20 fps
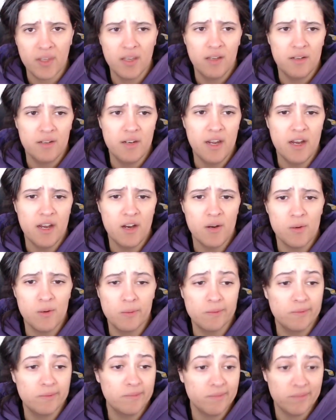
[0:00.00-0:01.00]
Now,
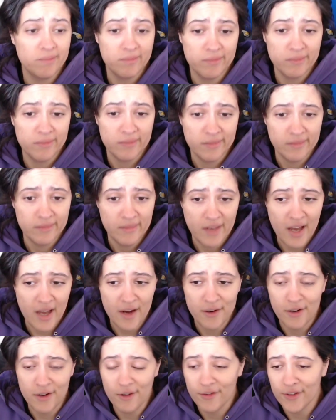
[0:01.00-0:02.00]
I
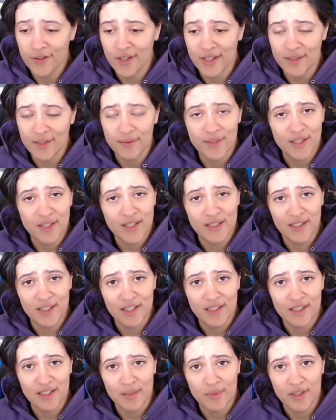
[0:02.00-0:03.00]
don't know if you guys have seen
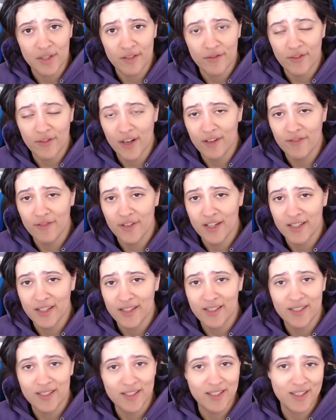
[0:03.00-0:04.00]
lately, but Final
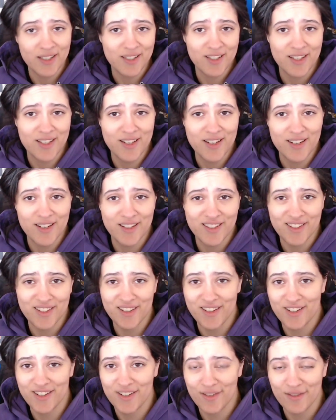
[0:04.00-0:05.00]
Fantasy 16 is
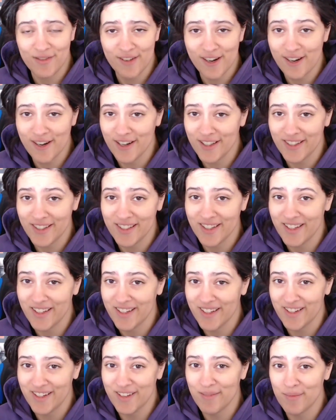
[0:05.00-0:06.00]
starting to rear its
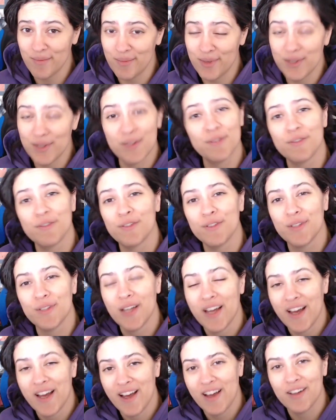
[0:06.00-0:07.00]
beautiful,
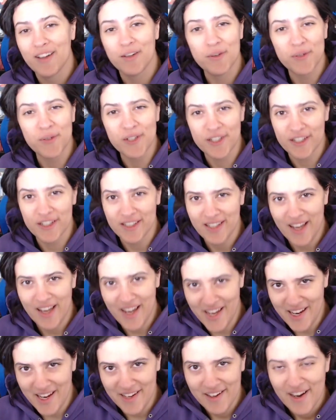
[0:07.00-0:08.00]
gorgeous
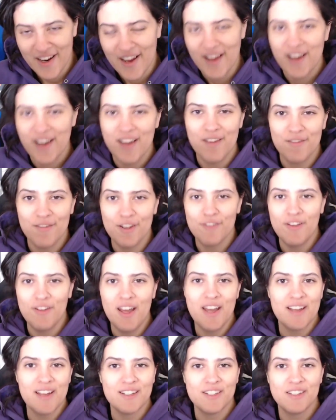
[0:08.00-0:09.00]
head. And we've
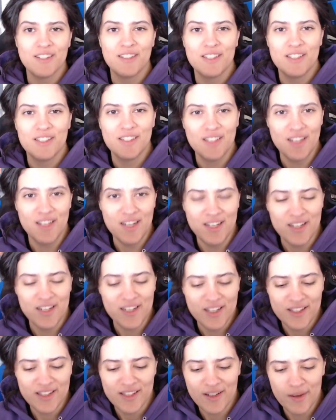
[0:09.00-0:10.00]
actually seen
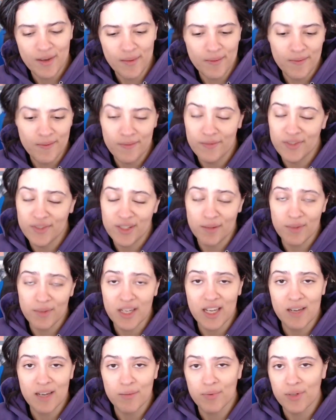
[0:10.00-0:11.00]
some
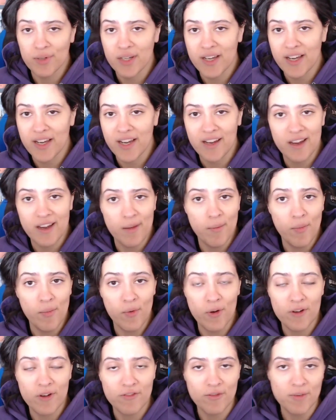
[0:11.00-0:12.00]
gameplay and
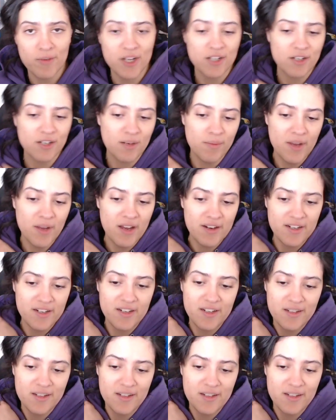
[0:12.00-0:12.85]
more information about it.